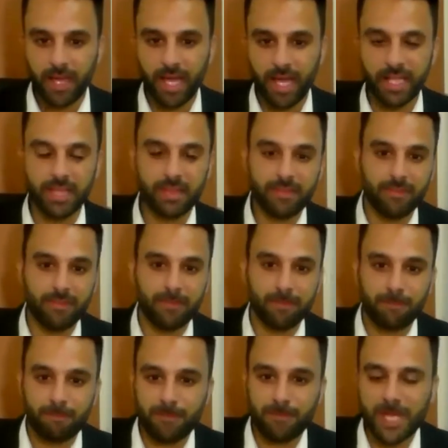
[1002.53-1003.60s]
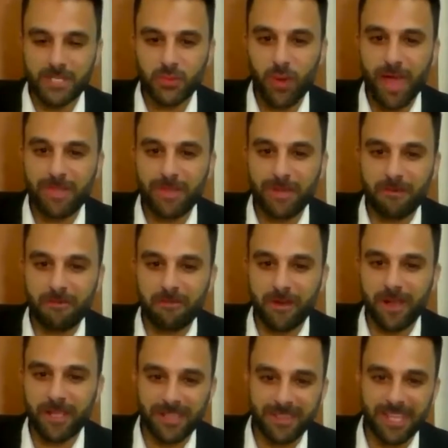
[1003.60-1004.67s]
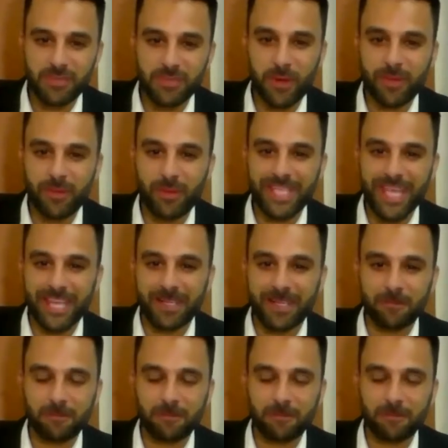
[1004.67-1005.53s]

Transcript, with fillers: And that's why they're afraid. That's why they attack.